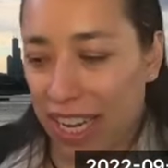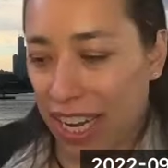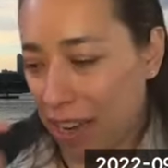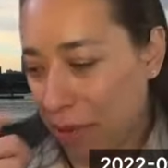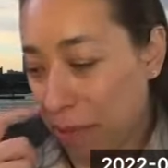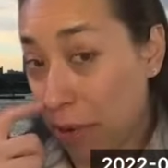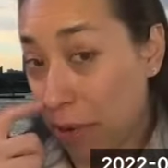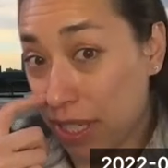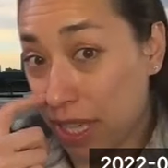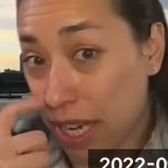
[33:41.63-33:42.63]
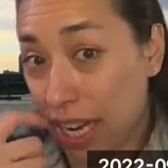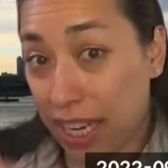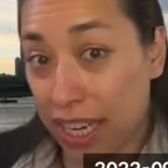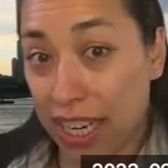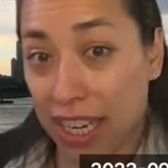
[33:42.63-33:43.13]
um, I was
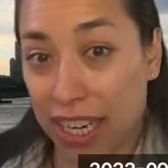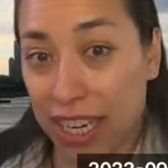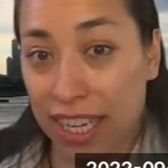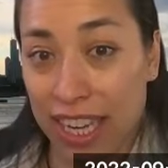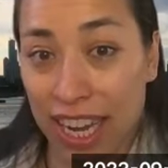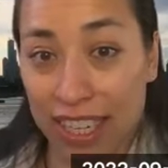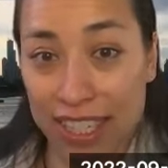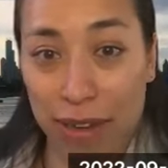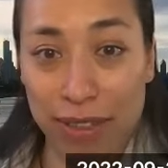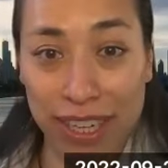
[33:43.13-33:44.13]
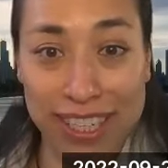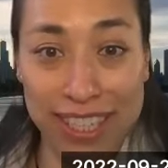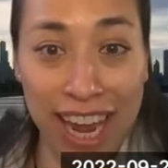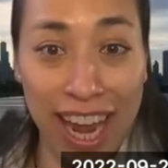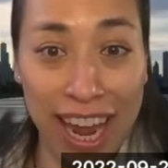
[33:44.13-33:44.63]
like, that sounds like a
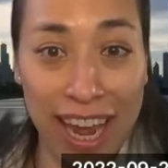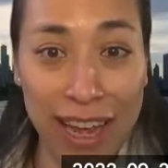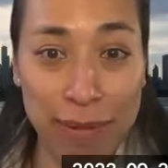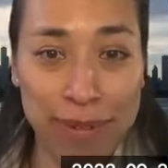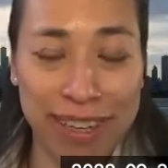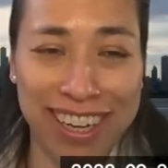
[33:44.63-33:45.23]
scam.